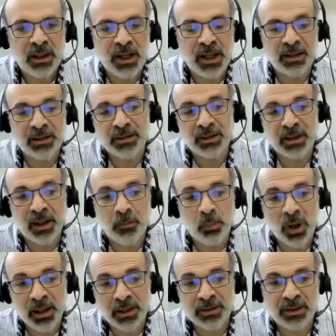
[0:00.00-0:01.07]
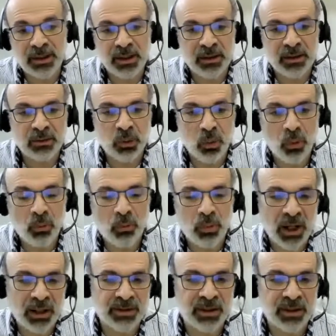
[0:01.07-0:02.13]
and apparently low
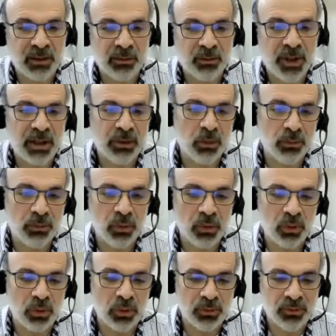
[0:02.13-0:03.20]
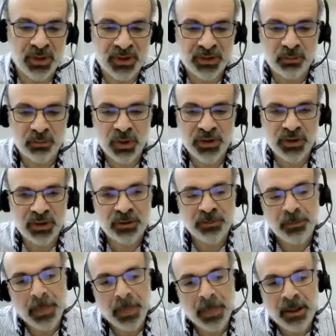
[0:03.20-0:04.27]
practical value for this reason.
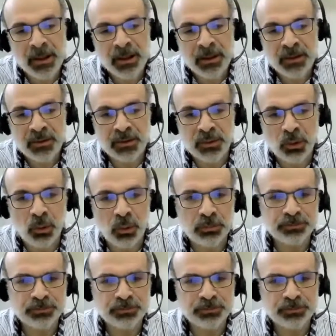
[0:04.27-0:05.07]
So